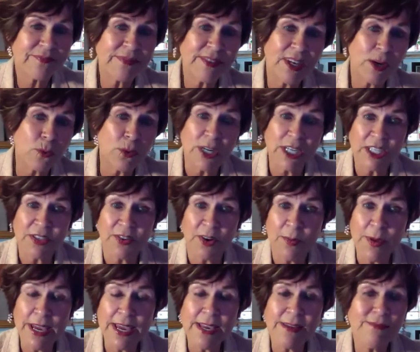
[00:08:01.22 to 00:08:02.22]
that works for
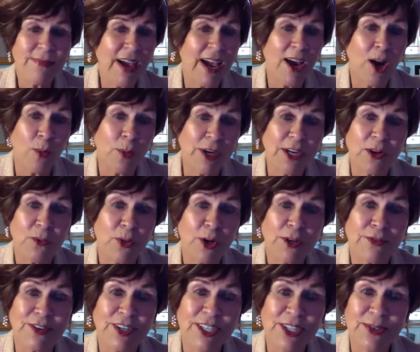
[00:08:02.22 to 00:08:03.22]
me. I hope it can
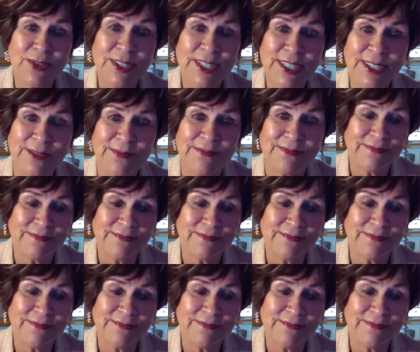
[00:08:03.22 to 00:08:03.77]
work for you too.